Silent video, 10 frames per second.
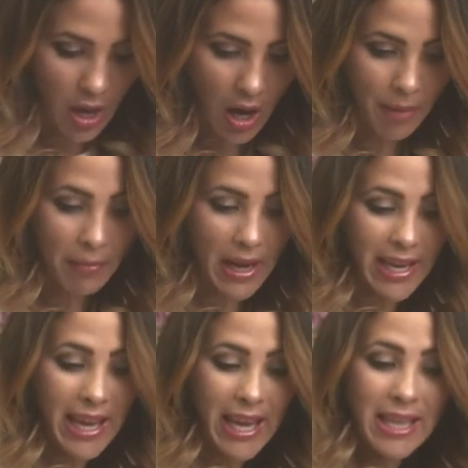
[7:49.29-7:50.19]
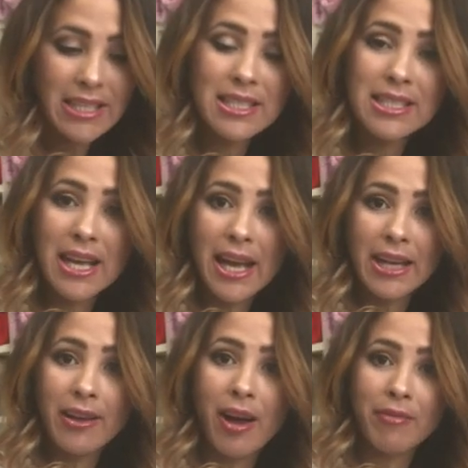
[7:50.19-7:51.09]
on my
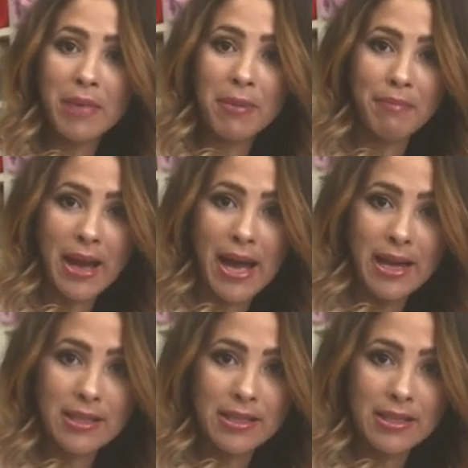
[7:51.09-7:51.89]
inside of my back,